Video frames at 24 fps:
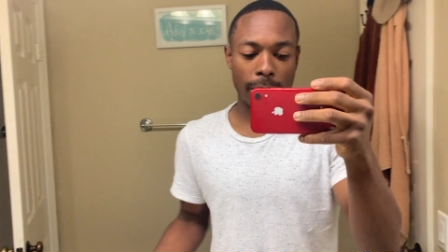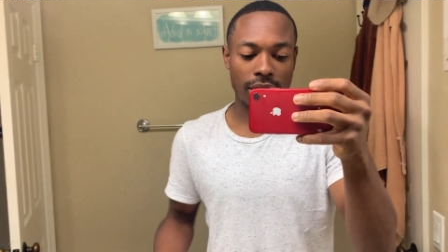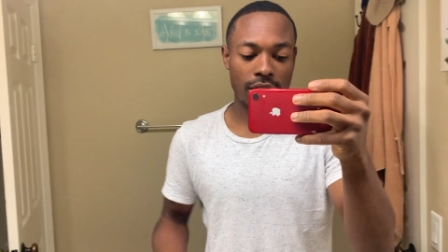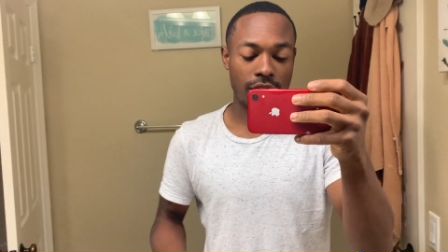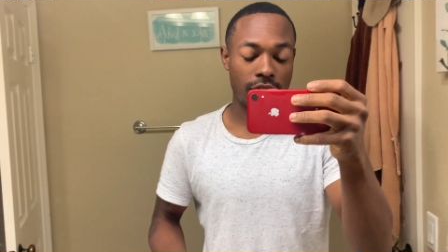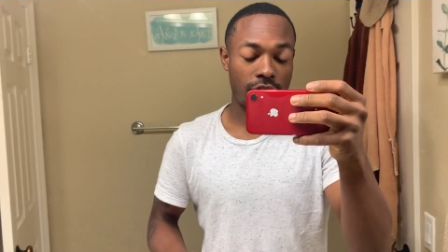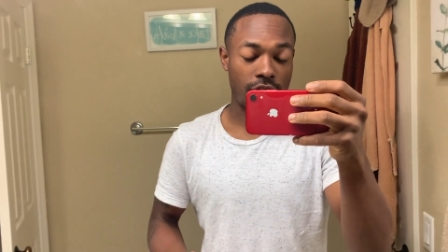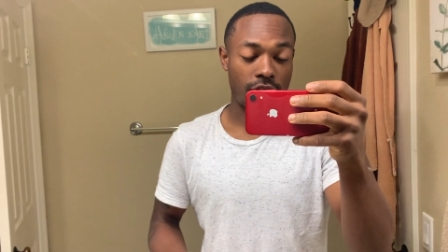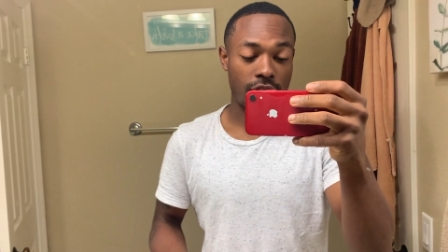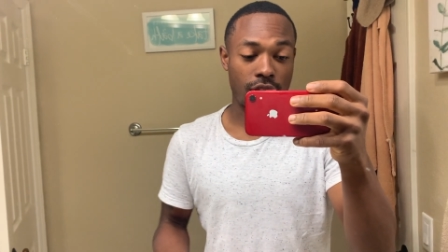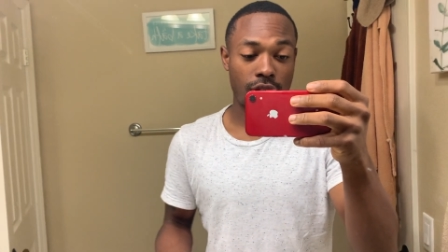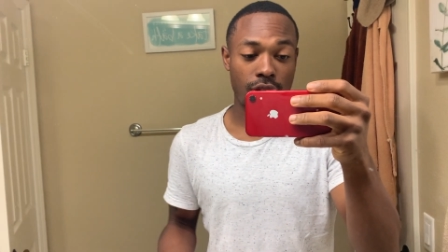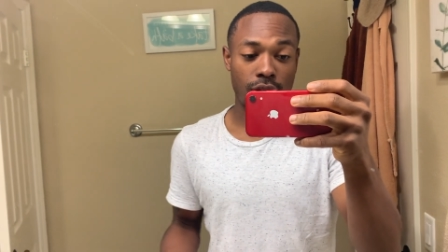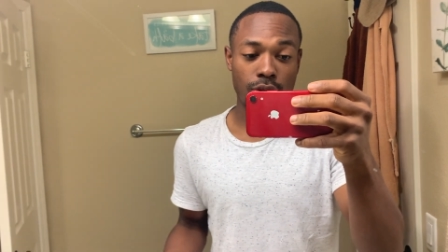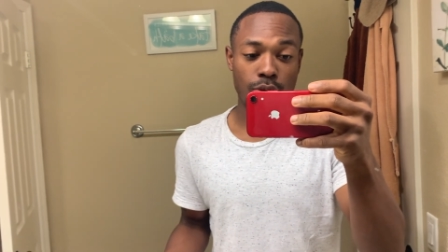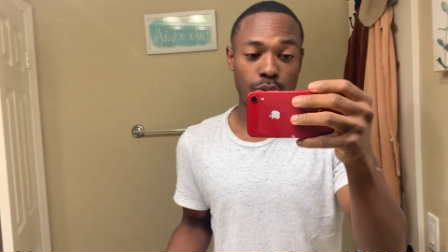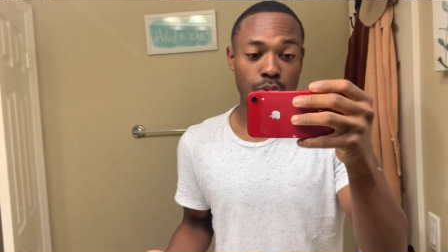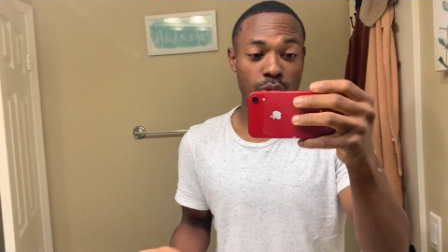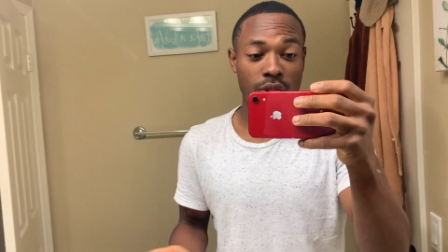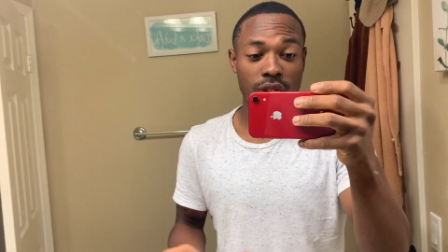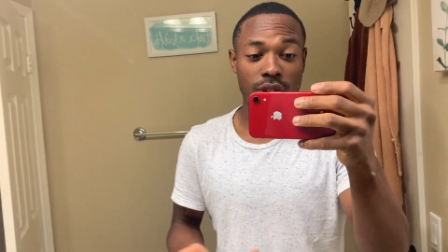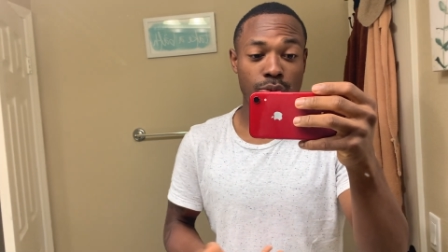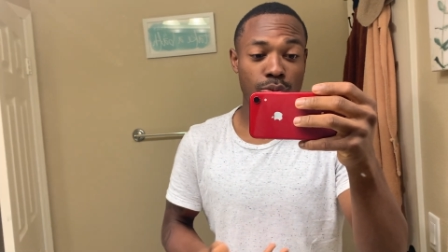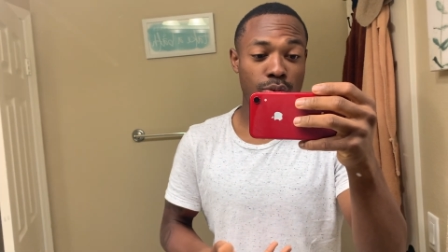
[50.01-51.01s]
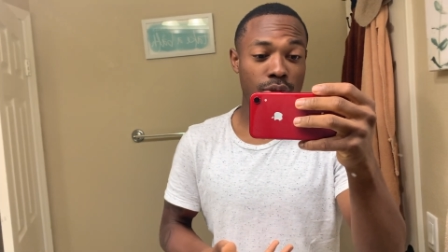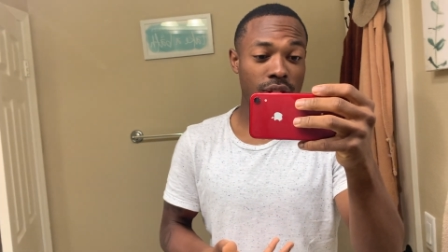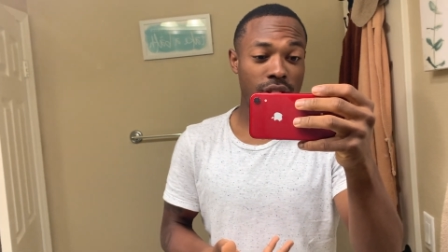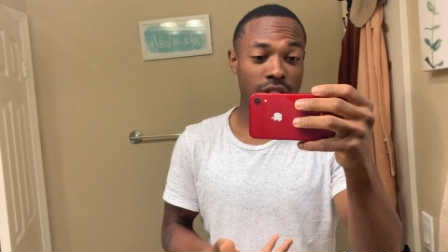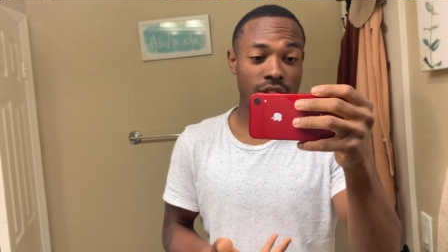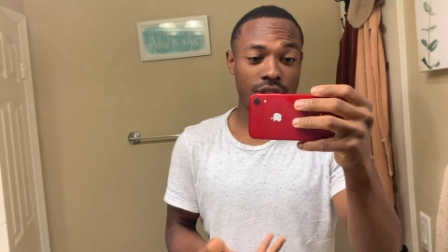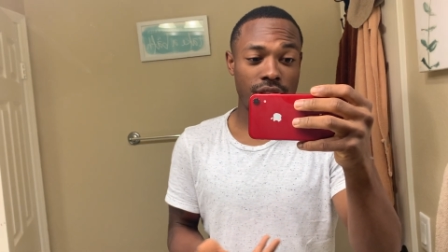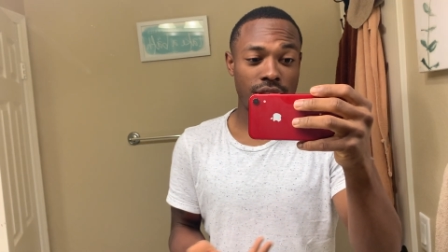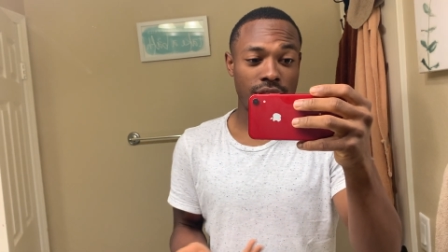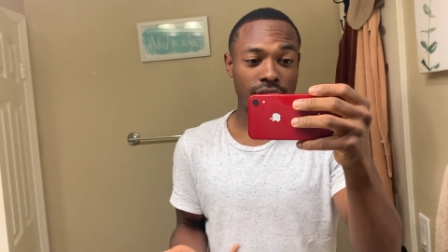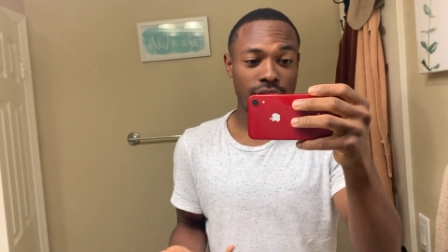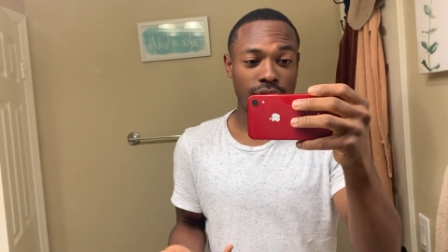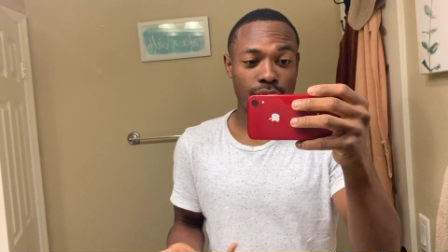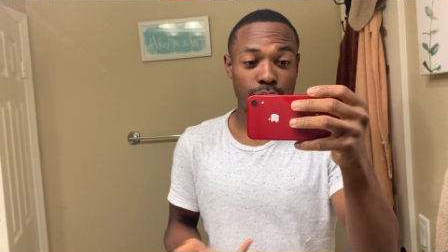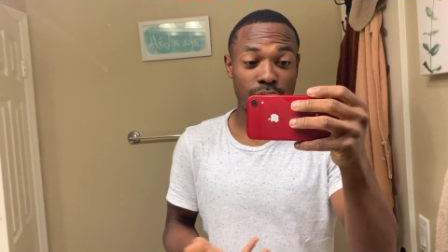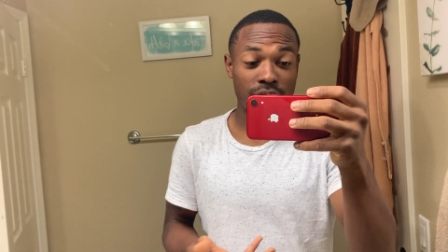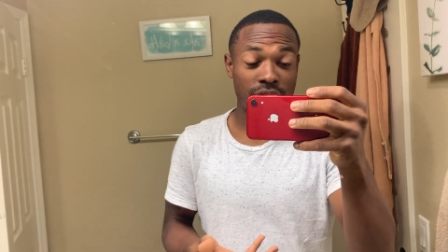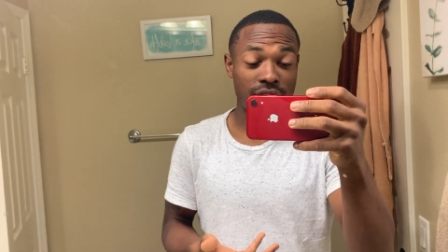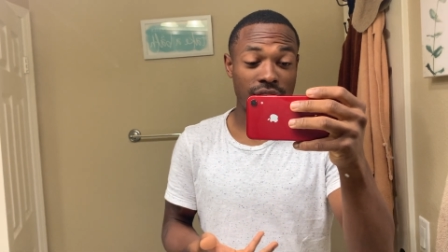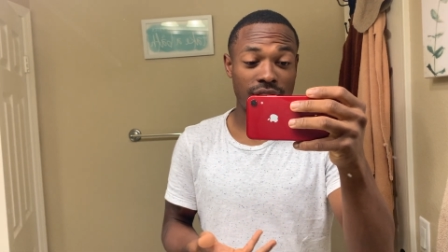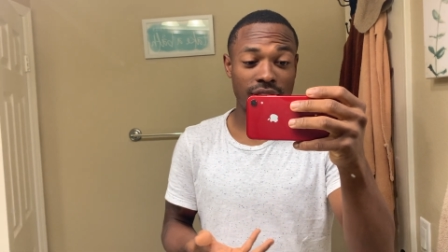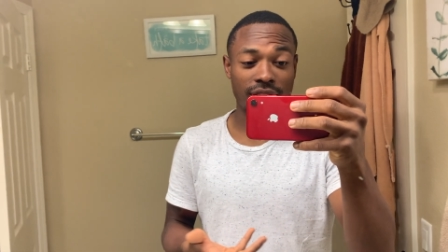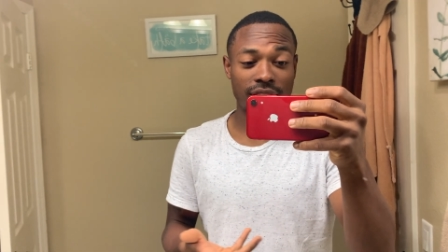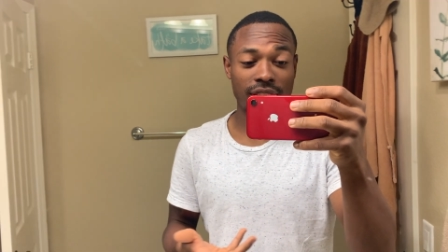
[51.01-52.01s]
you know, we, we just we
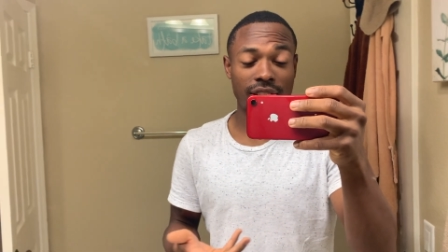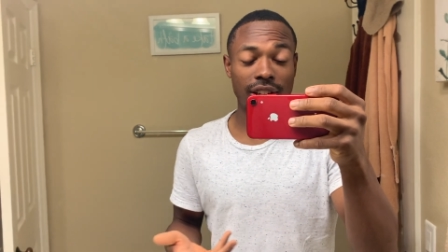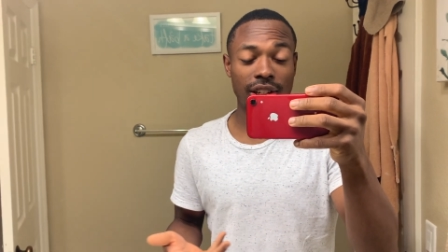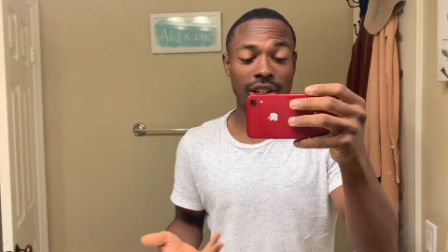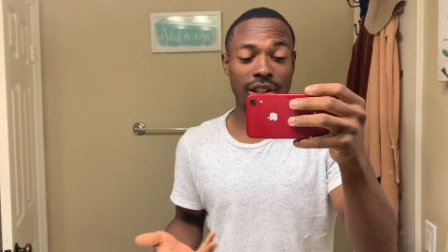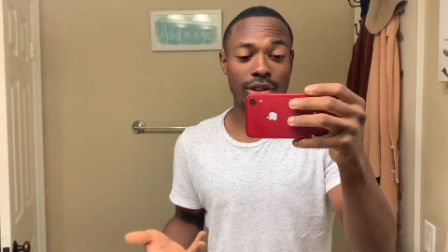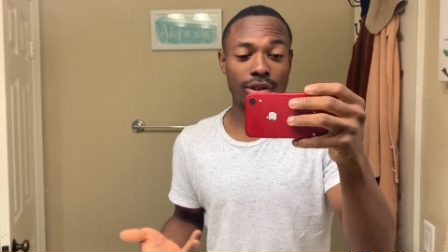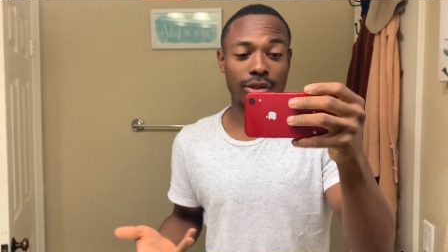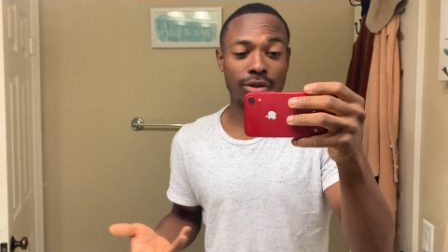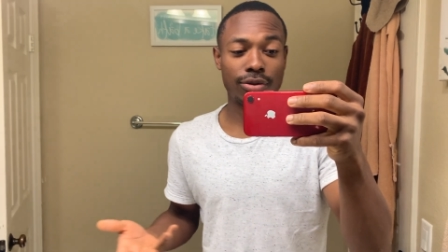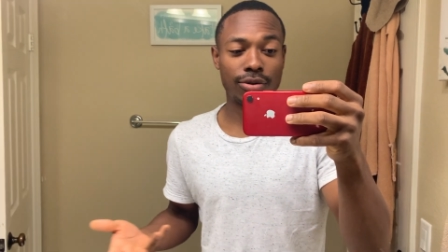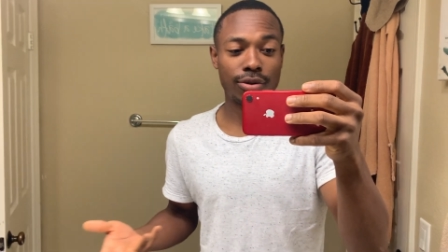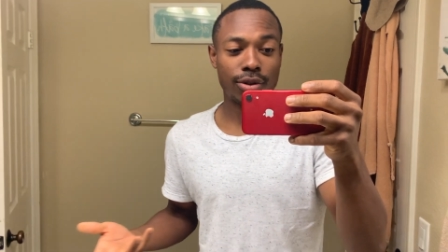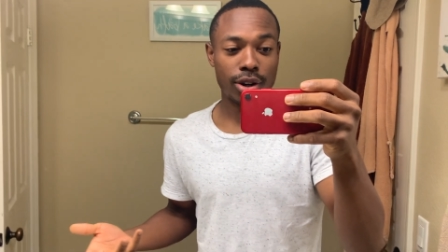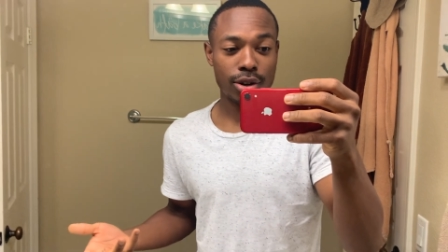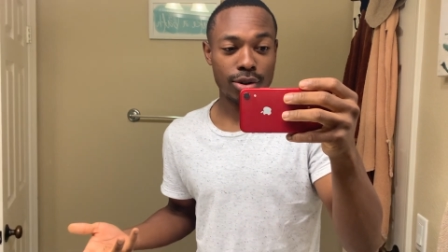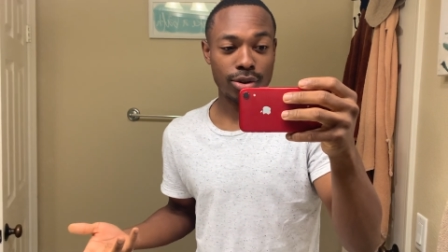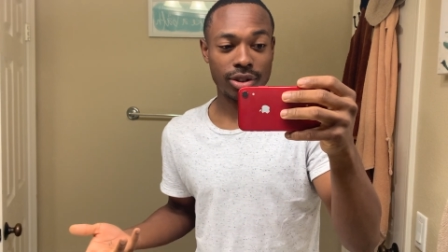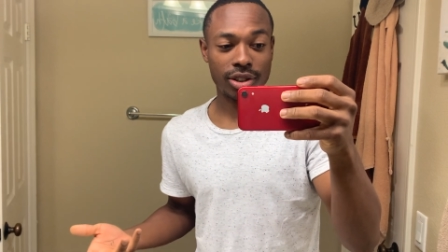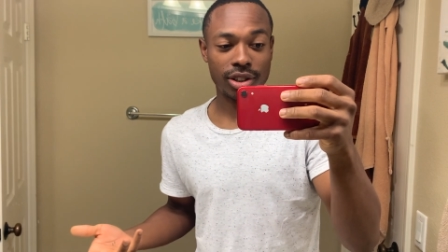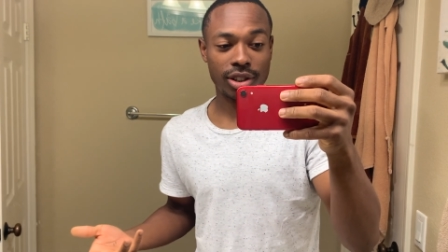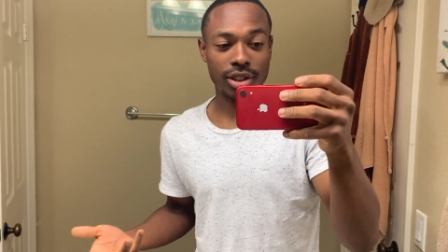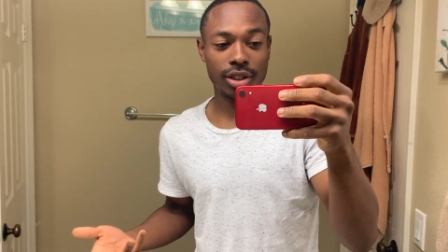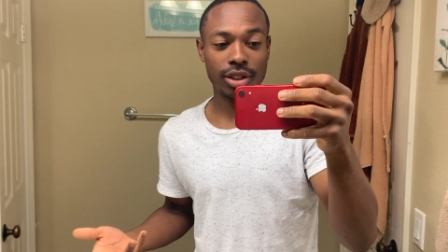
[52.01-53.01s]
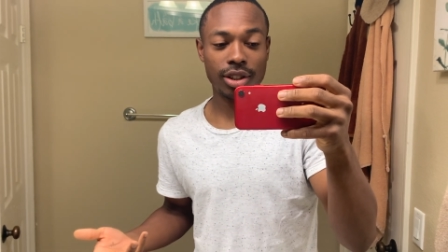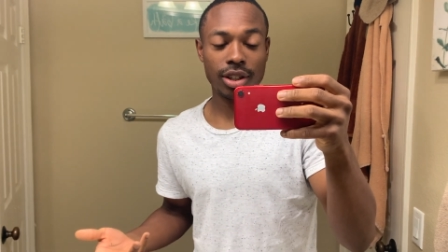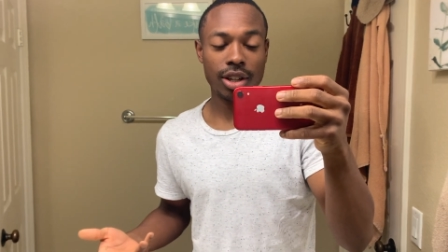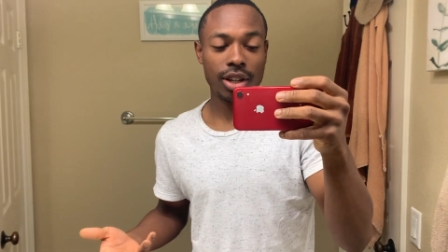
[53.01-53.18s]
just get a little frozen